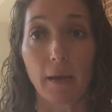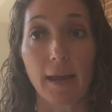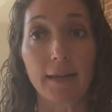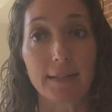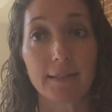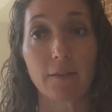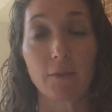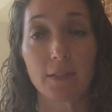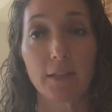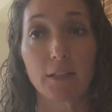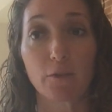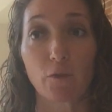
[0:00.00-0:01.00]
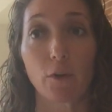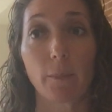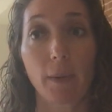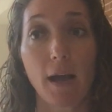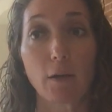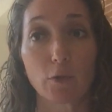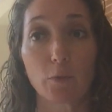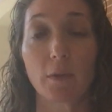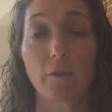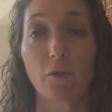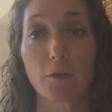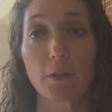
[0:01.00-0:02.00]
87 cents for a pouch when
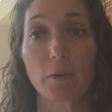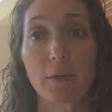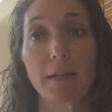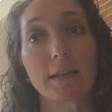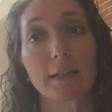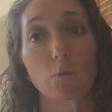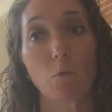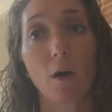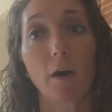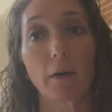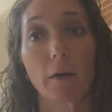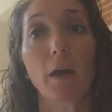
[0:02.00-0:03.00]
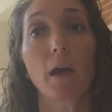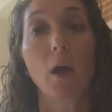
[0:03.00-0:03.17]
the first ingredient is water?